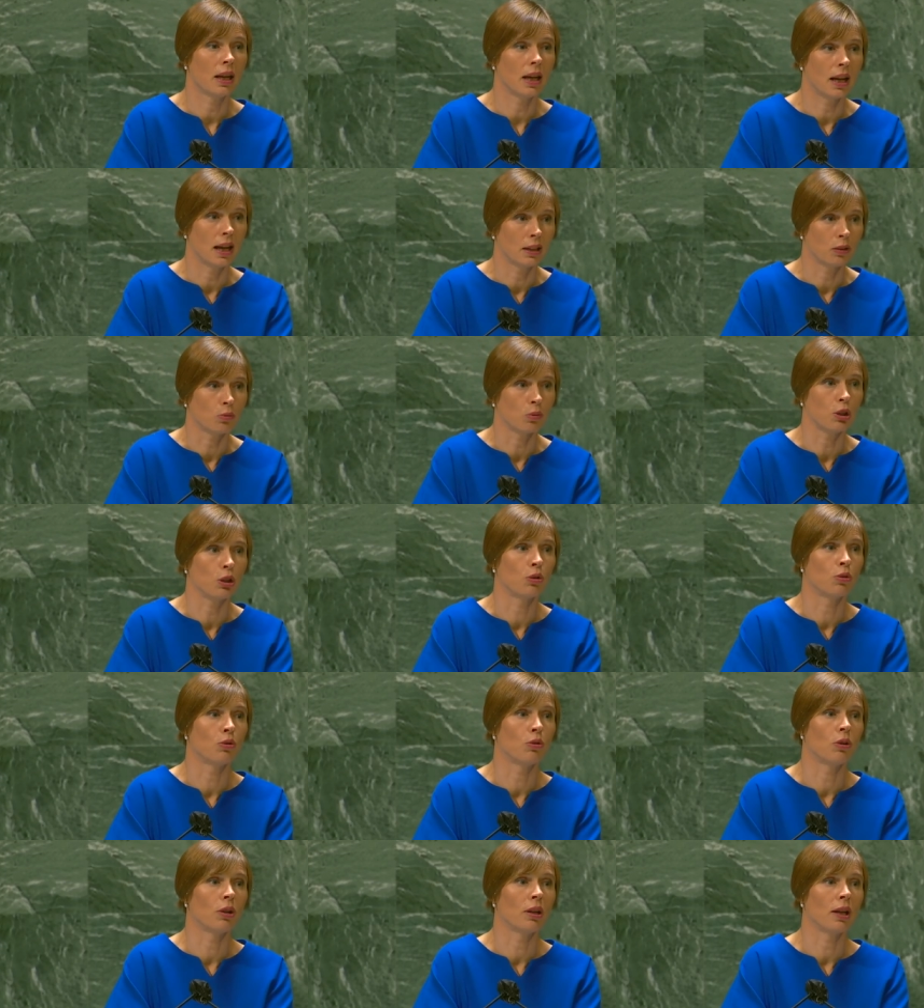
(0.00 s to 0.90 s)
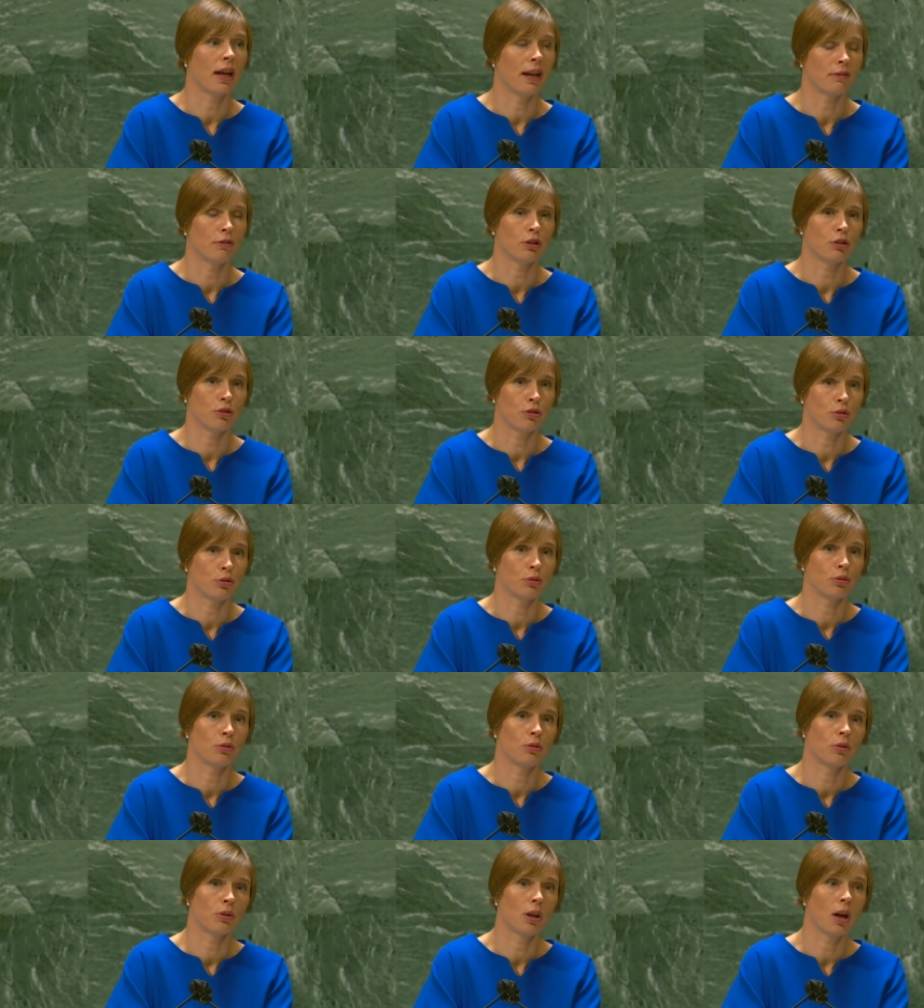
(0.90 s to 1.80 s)
and we all have to do
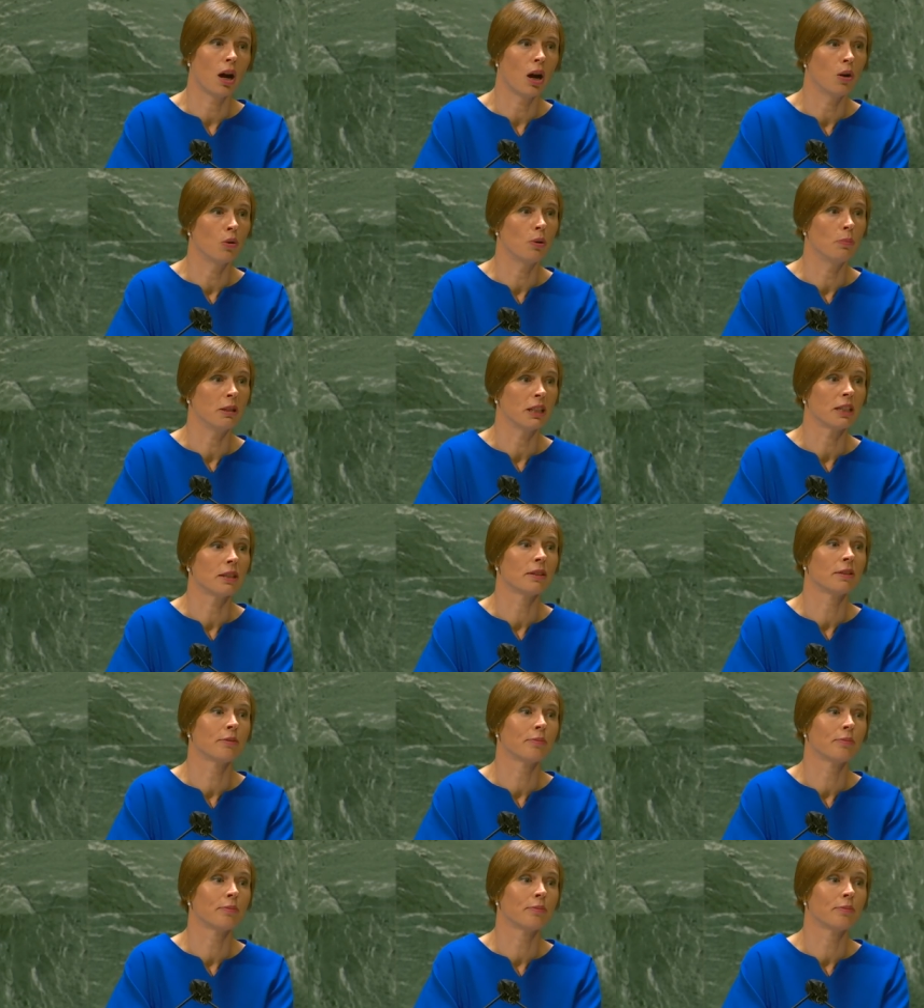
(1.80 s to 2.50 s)
our bit.